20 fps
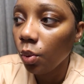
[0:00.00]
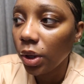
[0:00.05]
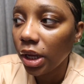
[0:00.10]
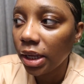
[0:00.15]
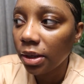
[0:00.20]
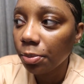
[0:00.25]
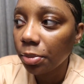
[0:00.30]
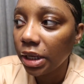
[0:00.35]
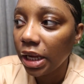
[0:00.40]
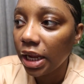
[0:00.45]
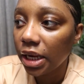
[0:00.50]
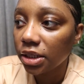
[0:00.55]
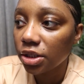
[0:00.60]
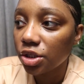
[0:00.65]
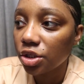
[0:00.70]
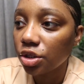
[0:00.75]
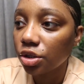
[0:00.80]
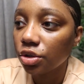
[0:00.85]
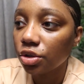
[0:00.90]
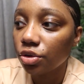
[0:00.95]
we had
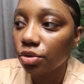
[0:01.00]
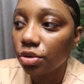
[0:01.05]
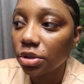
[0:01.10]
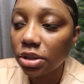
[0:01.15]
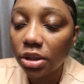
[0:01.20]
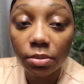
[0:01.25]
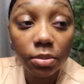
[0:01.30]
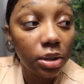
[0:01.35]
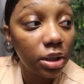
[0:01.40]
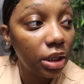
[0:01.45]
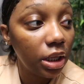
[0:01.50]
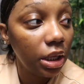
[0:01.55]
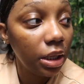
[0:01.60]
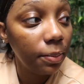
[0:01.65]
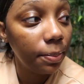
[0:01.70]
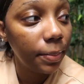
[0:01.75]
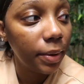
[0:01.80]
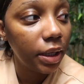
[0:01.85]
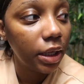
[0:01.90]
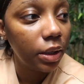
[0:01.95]
plans to do
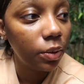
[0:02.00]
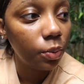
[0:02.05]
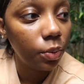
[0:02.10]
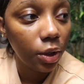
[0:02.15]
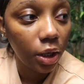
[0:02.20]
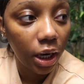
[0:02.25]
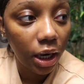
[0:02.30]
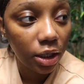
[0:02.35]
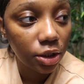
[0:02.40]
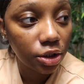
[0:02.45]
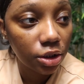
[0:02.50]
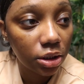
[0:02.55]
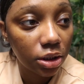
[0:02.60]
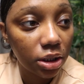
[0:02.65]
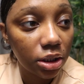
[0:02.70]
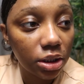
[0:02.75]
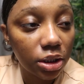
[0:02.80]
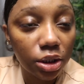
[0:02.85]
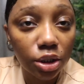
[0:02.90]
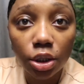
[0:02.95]
something, but we're actually
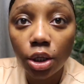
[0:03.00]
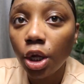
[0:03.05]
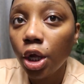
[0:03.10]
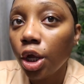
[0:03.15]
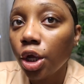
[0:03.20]
gonna